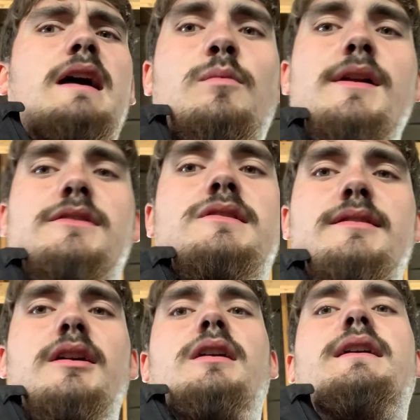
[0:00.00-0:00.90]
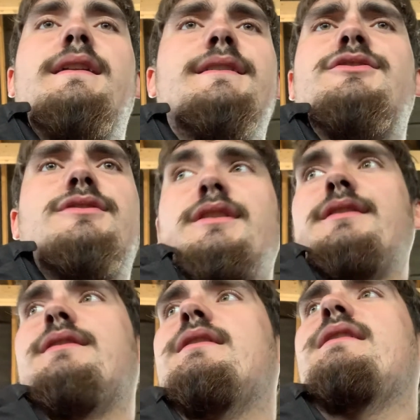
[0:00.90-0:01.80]
it went to start and then it just
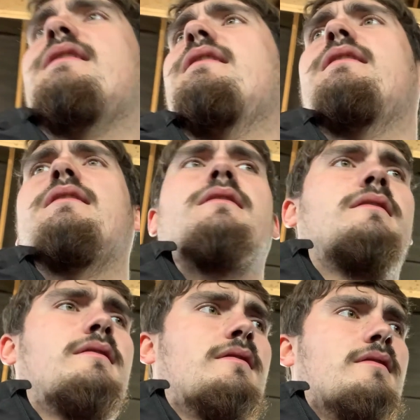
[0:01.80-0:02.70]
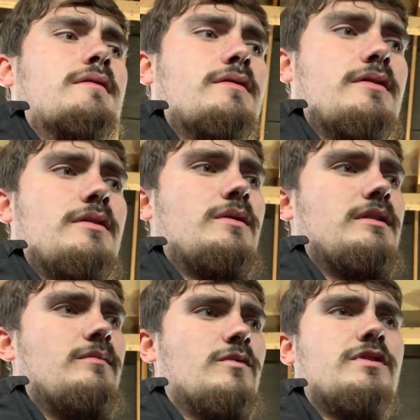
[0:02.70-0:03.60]
didn't. So
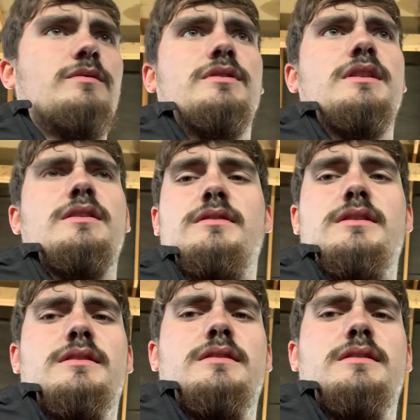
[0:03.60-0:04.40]
we'll see what's going on there.